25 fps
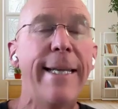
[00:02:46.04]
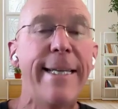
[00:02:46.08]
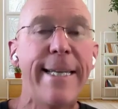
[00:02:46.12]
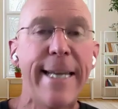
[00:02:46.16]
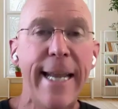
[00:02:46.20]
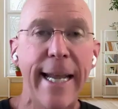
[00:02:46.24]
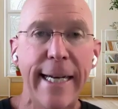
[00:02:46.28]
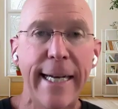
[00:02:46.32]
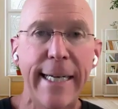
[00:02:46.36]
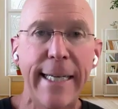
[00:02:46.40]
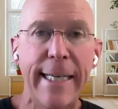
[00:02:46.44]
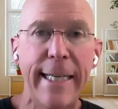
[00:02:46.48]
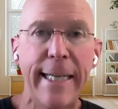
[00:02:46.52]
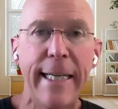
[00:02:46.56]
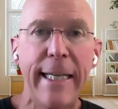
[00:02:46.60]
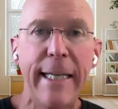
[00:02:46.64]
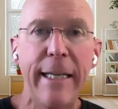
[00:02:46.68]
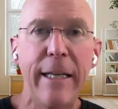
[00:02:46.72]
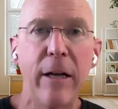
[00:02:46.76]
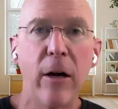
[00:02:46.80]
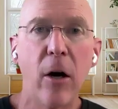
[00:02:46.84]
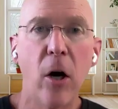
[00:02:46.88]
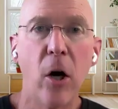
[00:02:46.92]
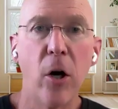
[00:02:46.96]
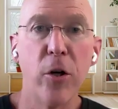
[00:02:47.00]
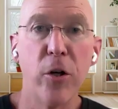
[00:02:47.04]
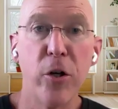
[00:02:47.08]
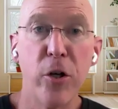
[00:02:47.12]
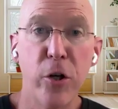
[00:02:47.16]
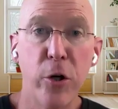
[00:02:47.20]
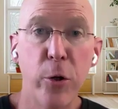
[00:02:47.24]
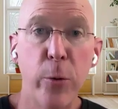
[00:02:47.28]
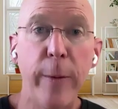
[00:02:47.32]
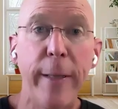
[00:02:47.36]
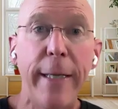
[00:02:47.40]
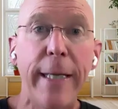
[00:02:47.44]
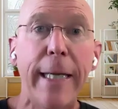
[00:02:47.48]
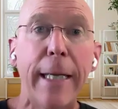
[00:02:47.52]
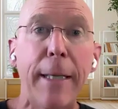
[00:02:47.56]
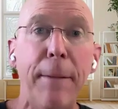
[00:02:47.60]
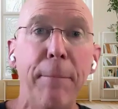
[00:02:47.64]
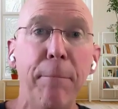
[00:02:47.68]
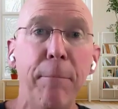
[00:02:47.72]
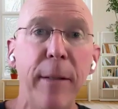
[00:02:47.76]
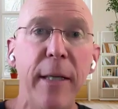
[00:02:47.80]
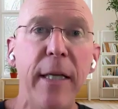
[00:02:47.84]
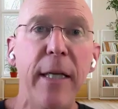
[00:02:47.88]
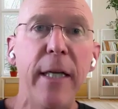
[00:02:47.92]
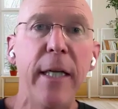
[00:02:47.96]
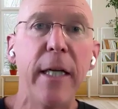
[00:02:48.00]
identity, our doing
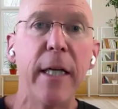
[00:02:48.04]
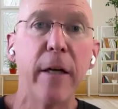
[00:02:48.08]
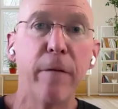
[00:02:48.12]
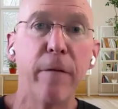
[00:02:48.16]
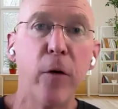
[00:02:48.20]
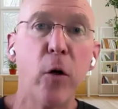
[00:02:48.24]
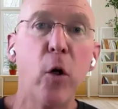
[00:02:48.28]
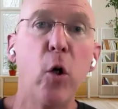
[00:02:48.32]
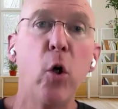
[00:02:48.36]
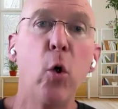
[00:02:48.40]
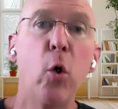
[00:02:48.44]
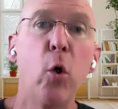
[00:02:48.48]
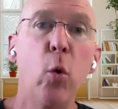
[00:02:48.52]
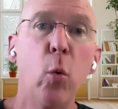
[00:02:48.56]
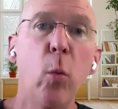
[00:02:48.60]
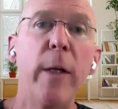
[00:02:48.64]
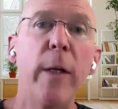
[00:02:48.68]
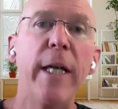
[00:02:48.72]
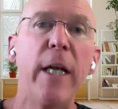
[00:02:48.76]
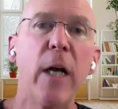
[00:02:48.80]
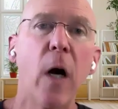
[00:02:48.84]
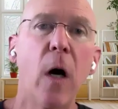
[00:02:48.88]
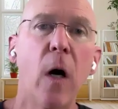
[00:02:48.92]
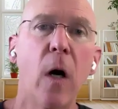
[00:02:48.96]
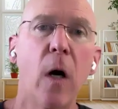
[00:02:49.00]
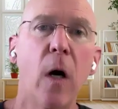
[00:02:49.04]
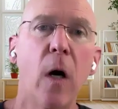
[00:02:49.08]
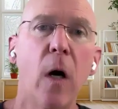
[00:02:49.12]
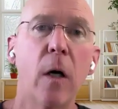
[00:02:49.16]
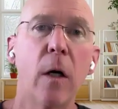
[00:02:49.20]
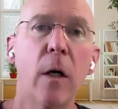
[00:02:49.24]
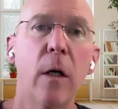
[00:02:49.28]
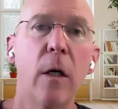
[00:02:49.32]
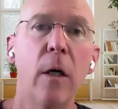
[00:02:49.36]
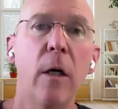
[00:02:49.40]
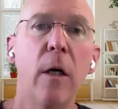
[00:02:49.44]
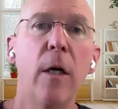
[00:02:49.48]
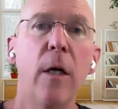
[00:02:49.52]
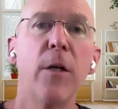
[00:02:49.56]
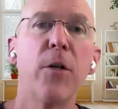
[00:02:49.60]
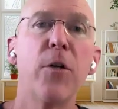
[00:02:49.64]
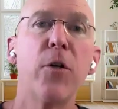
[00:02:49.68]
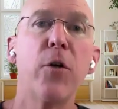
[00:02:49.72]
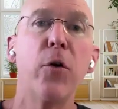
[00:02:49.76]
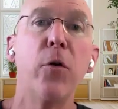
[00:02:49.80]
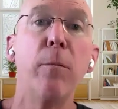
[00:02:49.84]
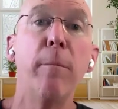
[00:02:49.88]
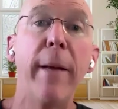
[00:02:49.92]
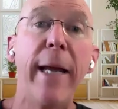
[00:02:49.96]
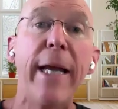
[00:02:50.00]
and being of who we are
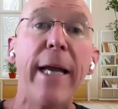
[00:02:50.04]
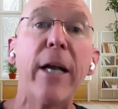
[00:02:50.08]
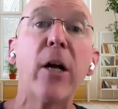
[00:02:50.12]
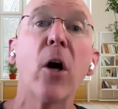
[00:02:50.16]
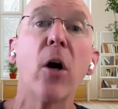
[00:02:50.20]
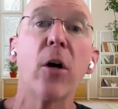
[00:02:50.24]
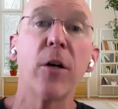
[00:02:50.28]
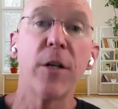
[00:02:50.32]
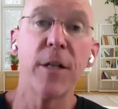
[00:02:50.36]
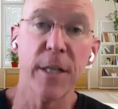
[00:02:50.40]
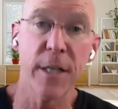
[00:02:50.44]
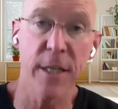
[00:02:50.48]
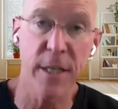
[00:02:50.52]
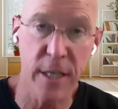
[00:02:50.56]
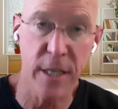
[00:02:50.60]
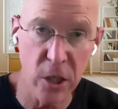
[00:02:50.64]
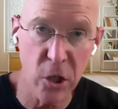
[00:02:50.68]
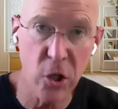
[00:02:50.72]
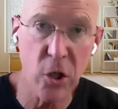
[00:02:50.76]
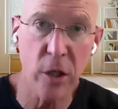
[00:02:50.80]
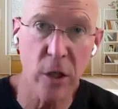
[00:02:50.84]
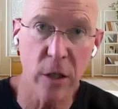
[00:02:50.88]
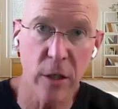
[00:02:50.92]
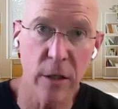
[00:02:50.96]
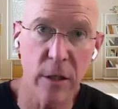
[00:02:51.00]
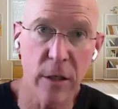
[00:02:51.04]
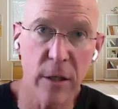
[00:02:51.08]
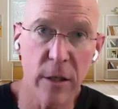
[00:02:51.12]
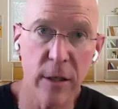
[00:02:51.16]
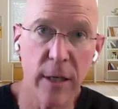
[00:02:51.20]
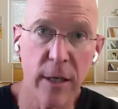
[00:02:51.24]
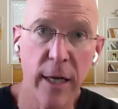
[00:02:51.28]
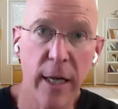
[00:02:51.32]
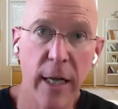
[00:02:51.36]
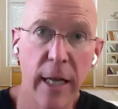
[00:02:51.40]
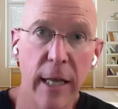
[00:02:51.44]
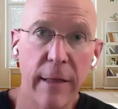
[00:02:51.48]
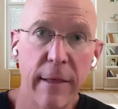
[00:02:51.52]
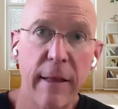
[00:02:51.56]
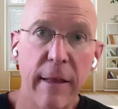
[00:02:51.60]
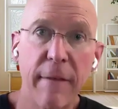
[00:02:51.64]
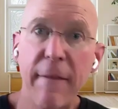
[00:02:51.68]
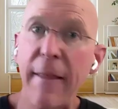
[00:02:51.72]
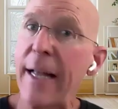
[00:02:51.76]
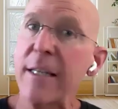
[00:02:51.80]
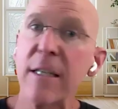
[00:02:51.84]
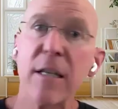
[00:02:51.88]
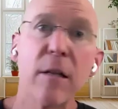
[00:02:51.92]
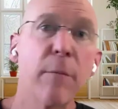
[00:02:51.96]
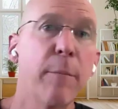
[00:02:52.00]
to make our decisions,
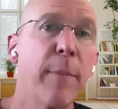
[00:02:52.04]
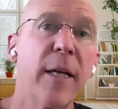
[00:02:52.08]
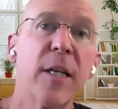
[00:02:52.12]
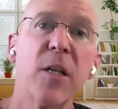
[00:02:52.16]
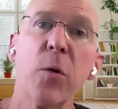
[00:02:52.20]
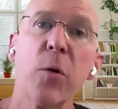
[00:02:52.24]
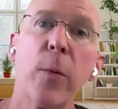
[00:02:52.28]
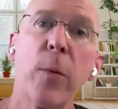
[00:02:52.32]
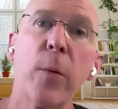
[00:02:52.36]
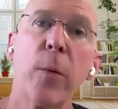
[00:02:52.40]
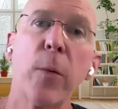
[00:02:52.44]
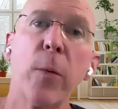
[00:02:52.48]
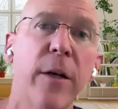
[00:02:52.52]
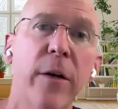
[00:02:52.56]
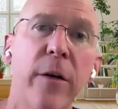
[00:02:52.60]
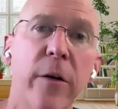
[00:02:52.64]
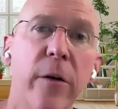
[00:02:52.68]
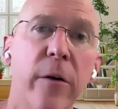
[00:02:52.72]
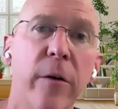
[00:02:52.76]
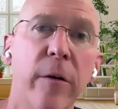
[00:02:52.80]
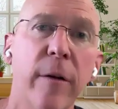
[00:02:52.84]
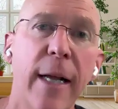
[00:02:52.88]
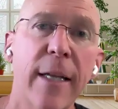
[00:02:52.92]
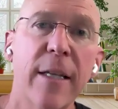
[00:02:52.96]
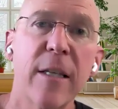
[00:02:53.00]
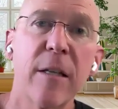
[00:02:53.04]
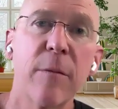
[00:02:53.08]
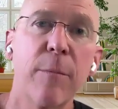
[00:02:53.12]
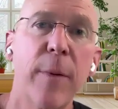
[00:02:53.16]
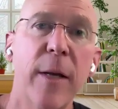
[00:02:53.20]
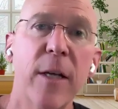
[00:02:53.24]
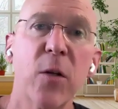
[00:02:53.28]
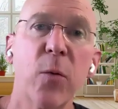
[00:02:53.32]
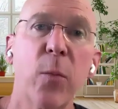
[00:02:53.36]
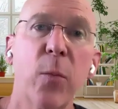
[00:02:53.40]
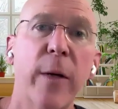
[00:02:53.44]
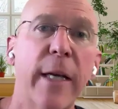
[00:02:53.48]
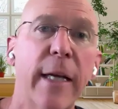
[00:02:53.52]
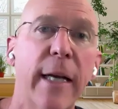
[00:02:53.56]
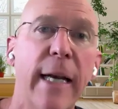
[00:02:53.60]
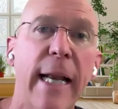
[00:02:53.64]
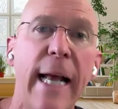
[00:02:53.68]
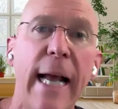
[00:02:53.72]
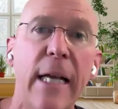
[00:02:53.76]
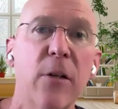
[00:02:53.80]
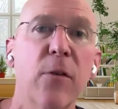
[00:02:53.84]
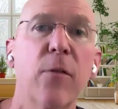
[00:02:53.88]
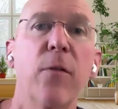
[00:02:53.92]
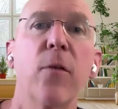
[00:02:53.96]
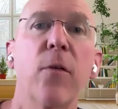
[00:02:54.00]
then that's the best we can do. That's the best we
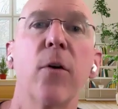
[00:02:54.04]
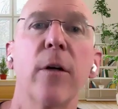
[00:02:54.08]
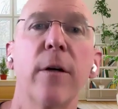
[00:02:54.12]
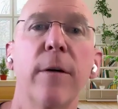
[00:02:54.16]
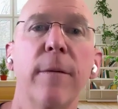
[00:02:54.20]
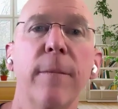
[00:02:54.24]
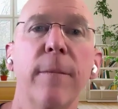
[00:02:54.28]
can ask